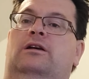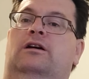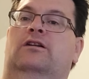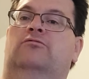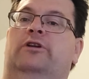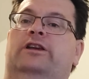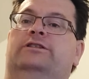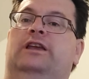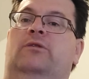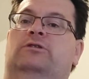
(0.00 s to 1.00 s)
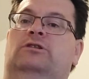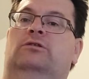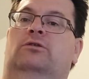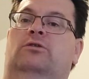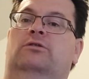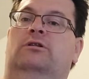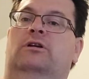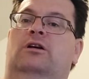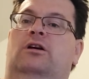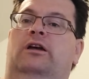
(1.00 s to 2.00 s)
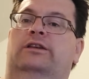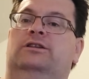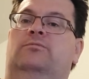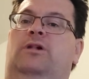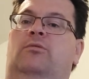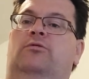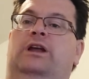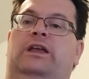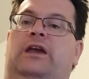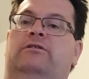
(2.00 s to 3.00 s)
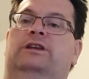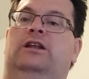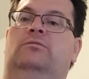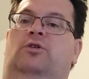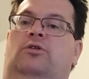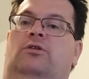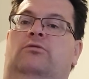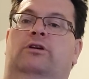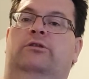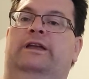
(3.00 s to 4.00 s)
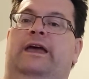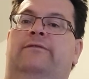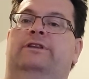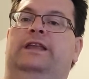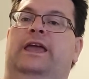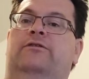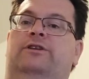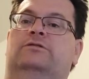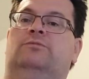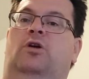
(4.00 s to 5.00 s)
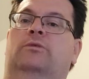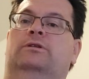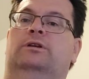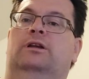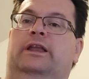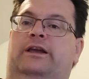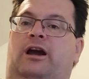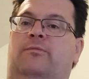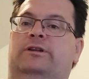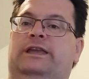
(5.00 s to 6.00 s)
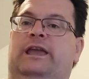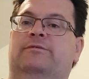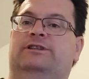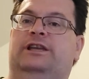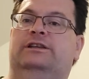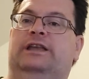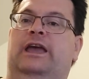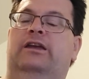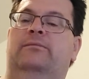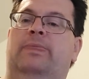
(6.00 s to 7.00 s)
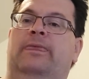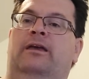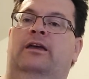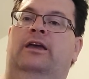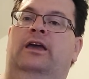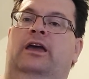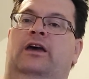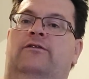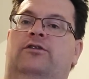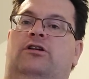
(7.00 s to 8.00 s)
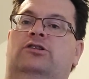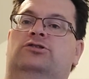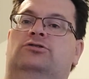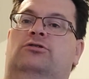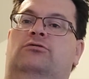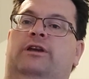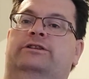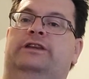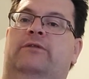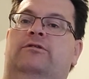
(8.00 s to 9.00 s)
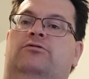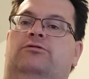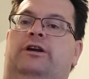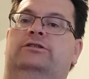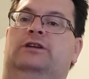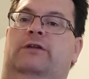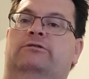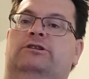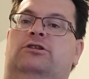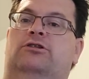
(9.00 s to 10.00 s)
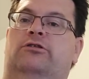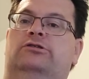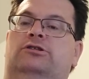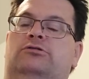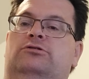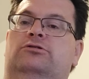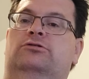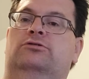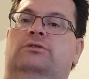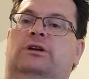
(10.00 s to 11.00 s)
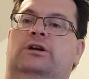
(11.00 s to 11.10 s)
of where you stand with the Lord, it's just about we're not guaranteed tomorrow. We only have the day or this moment. Like Carpe Diem sees a day. If you're unsure where you stand with Christ, I would encourage you to